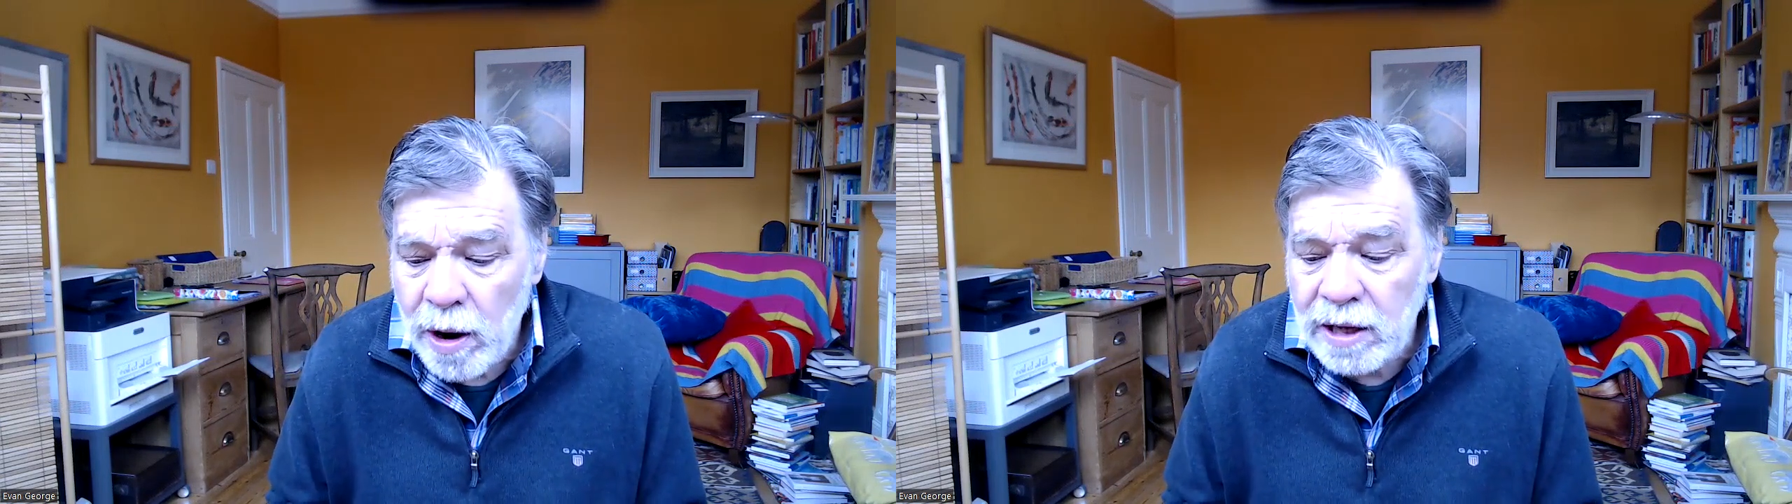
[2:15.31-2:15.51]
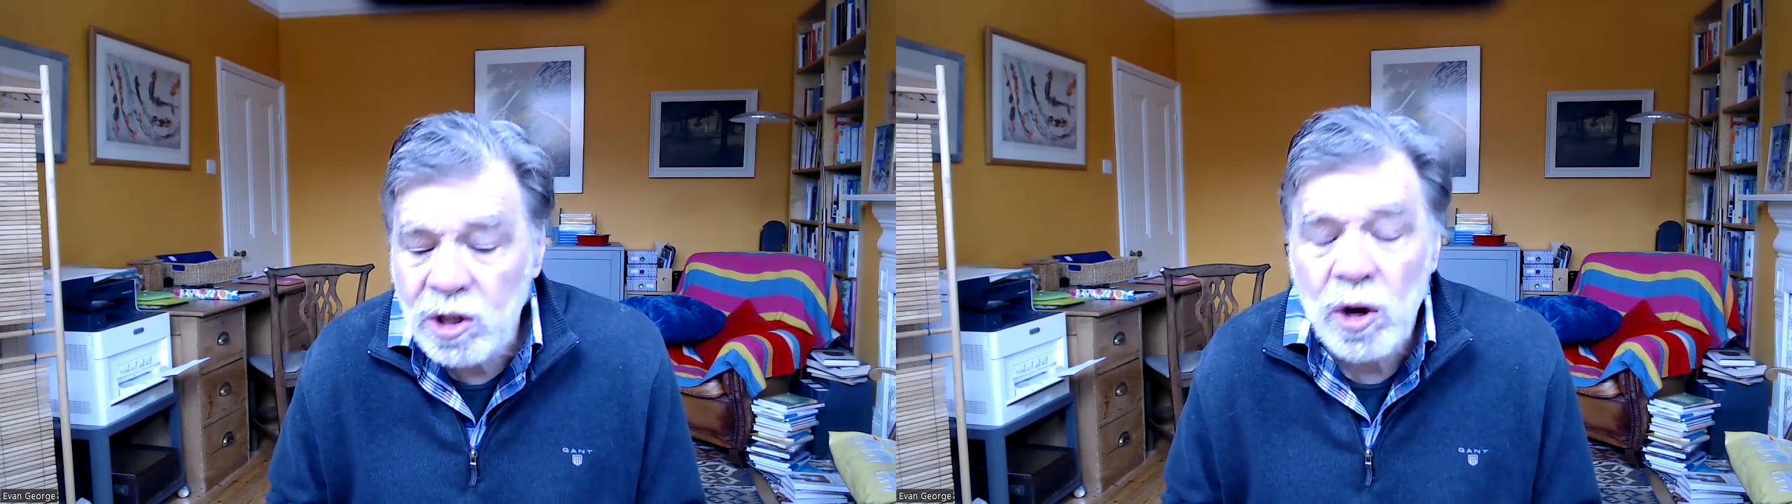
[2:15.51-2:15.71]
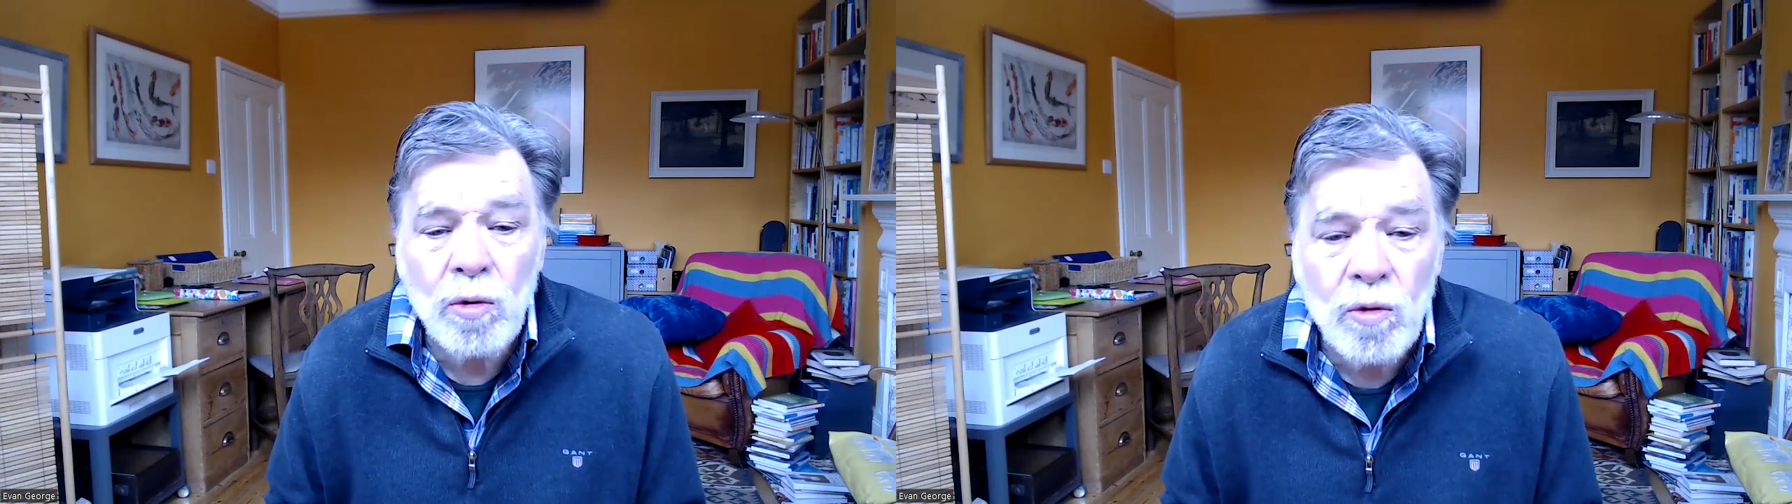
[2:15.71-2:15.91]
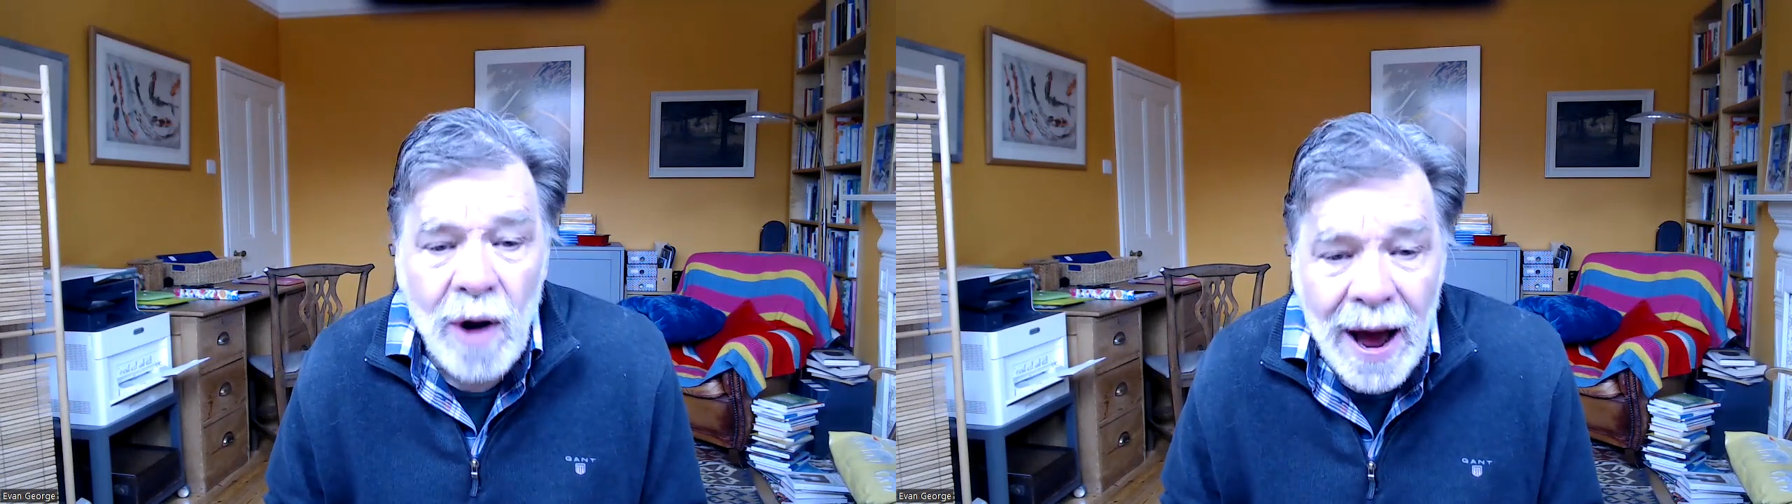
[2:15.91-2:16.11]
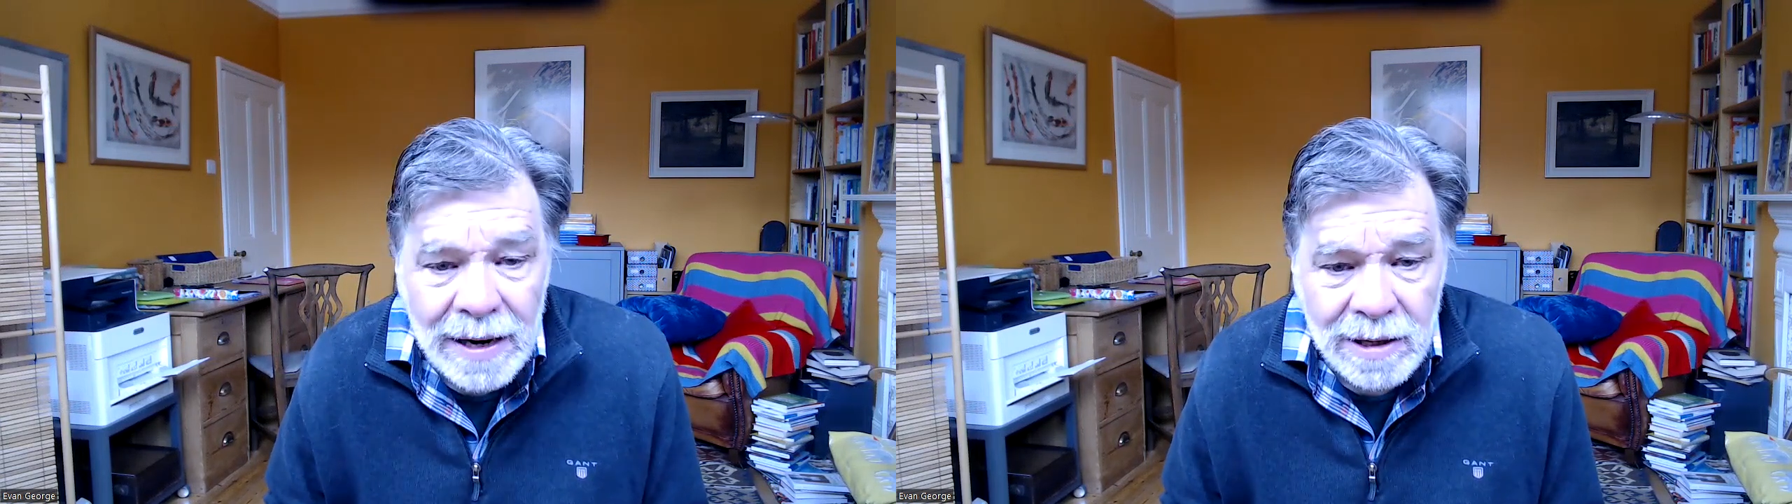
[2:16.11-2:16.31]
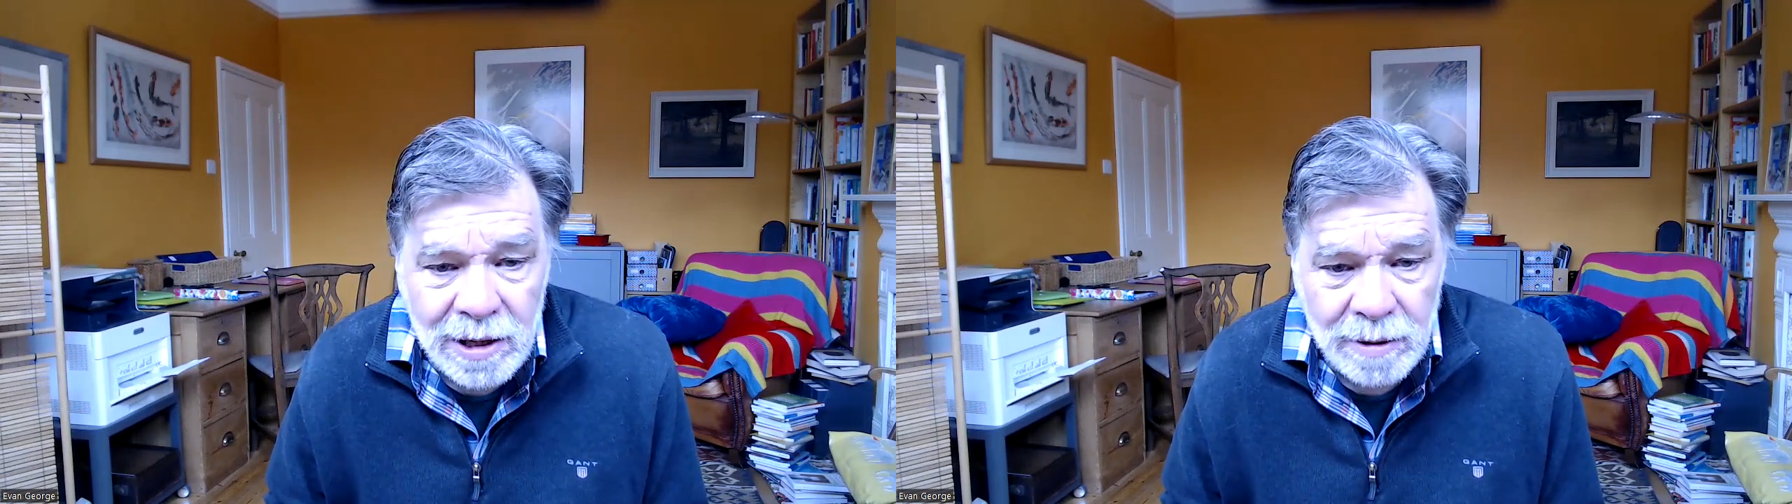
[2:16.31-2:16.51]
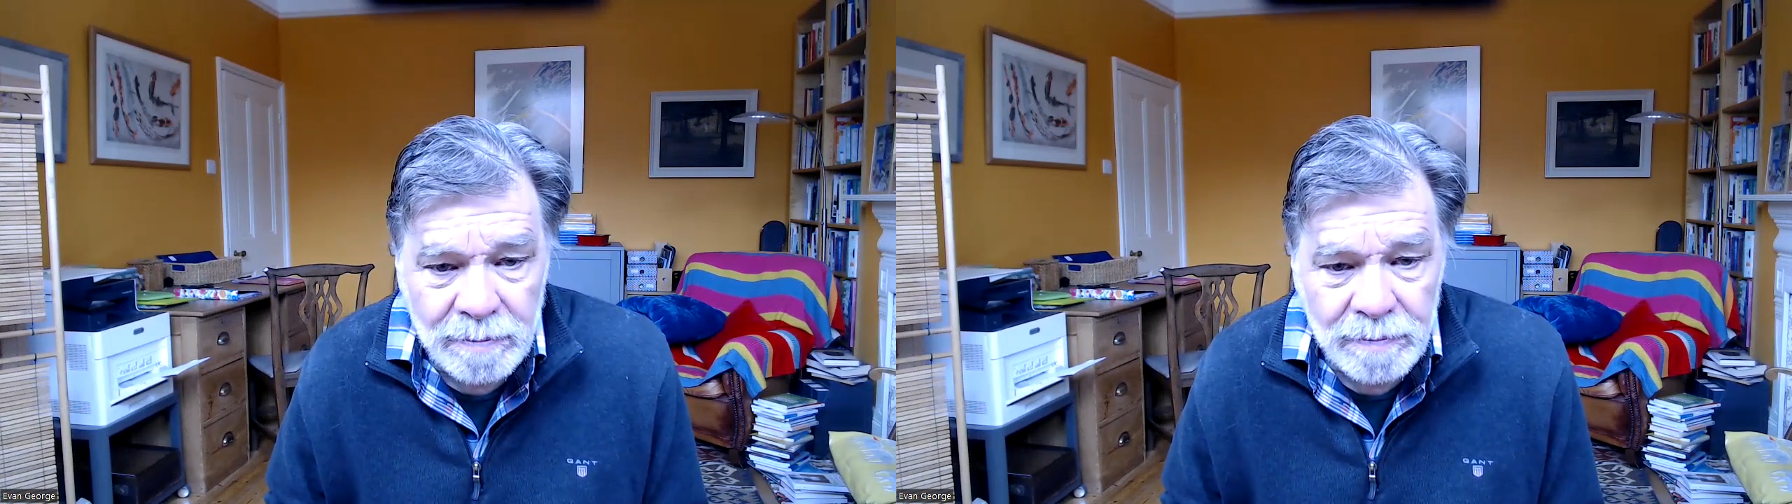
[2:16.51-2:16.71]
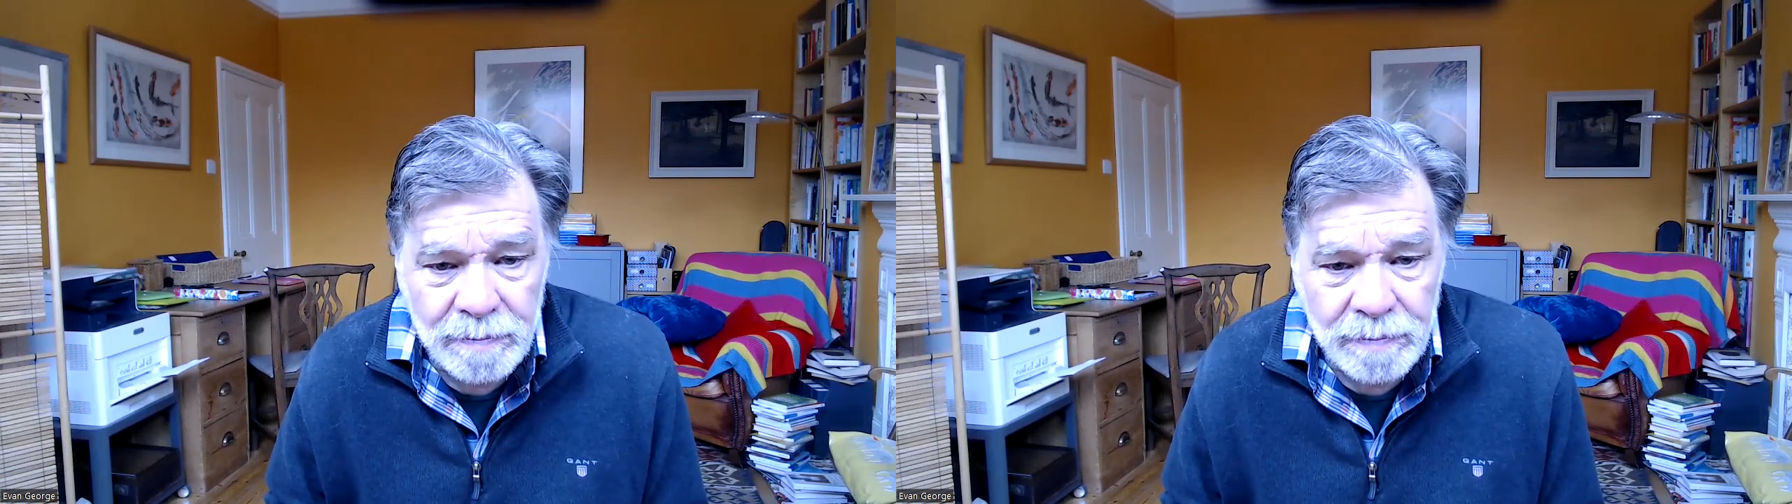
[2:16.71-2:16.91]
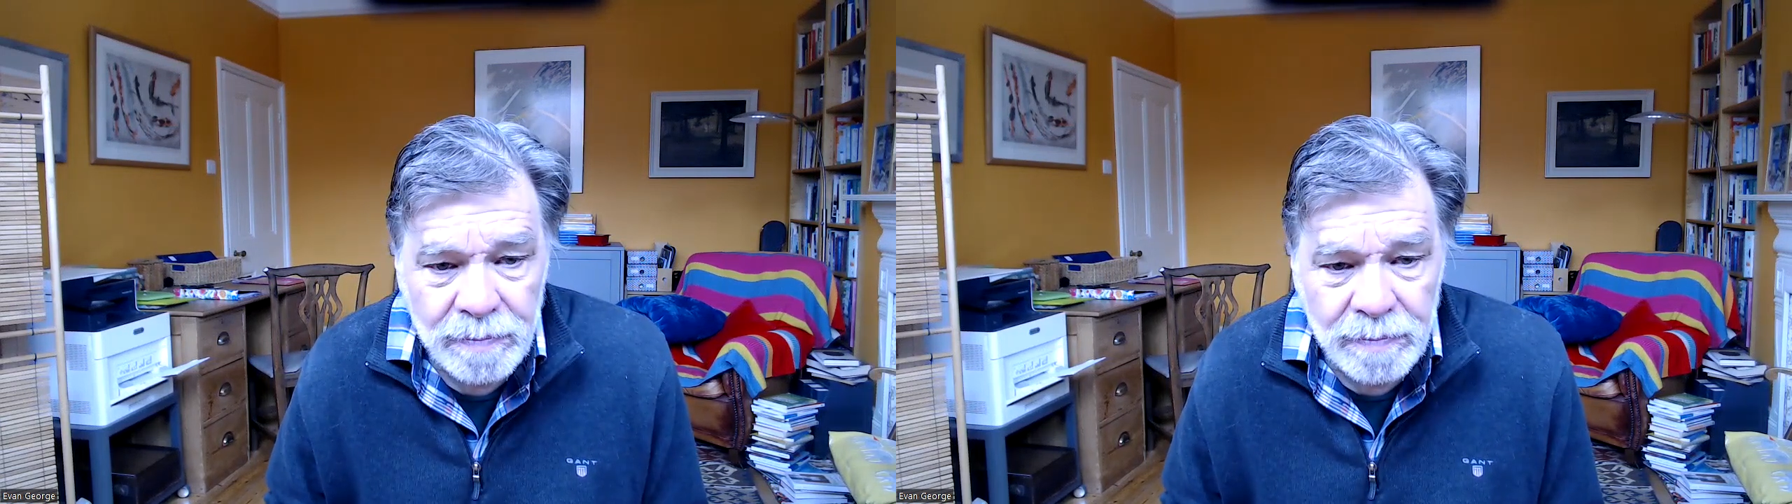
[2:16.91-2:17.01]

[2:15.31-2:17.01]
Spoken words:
ways random?